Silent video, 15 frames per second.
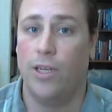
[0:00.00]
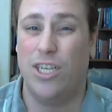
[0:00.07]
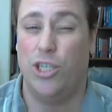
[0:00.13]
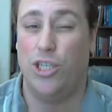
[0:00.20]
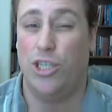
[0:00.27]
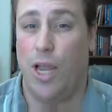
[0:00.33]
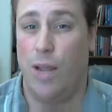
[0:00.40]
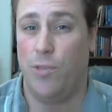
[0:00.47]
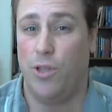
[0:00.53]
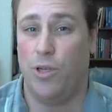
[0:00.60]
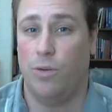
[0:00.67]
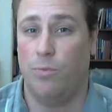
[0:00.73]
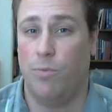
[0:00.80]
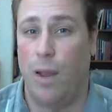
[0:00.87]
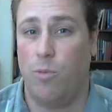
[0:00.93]
the shape
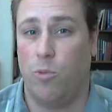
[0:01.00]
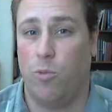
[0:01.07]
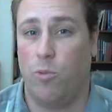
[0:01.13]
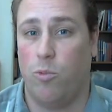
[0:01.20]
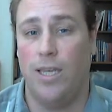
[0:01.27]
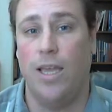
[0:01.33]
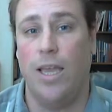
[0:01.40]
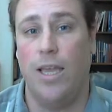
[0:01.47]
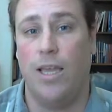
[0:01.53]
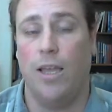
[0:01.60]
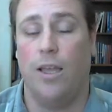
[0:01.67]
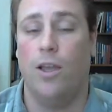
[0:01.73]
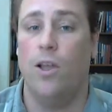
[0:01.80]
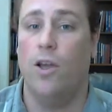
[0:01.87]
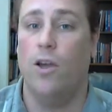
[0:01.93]
that your paper will be
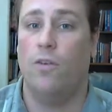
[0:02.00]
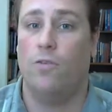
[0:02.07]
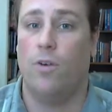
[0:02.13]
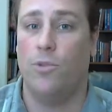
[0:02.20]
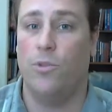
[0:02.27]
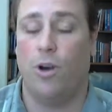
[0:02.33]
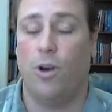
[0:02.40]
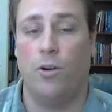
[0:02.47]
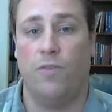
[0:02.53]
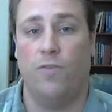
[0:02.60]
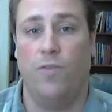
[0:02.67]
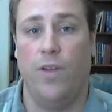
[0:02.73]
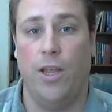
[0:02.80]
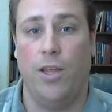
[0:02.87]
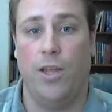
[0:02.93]
taking from start to
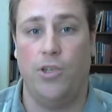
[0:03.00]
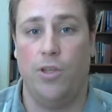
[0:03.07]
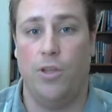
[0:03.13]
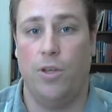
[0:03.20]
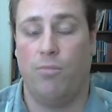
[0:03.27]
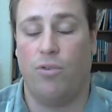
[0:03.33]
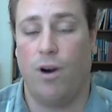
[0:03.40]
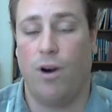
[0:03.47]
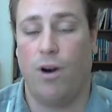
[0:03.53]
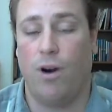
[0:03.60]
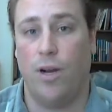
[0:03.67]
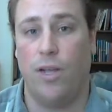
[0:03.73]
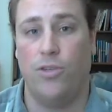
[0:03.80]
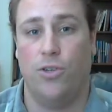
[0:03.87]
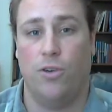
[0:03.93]
finish, the
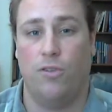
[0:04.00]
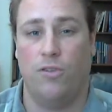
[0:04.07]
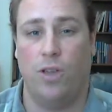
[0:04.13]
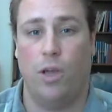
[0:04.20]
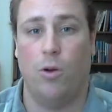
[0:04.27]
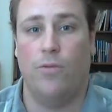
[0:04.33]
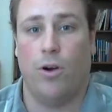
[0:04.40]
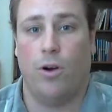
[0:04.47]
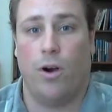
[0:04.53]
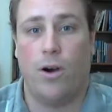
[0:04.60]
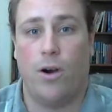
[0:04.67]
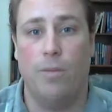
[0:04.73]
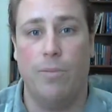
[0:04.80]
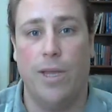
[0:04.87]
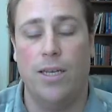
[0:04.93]
progress, your flow of your
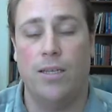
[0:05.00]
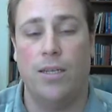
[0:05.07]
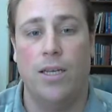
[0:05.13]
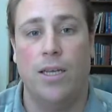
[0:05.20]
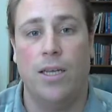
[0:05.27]
argument.